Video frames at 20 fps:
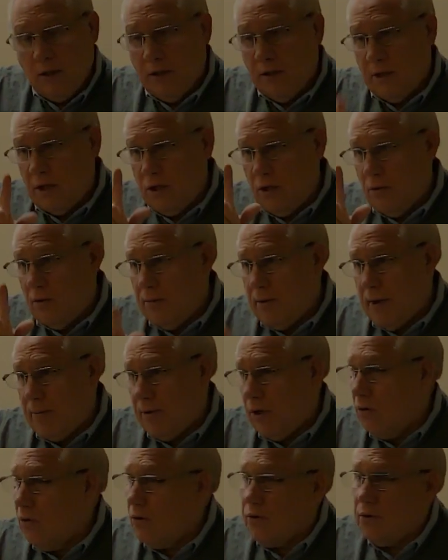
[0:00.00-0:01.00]
then you would maybe
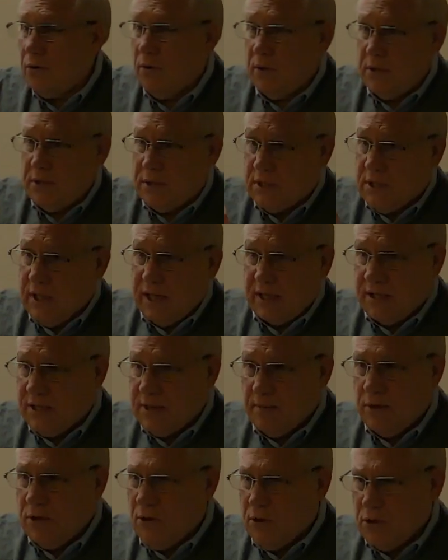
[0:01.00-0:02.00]
go through and select
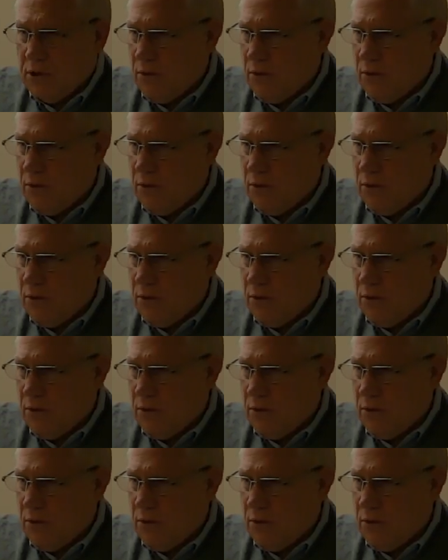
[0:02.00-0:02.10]
some of those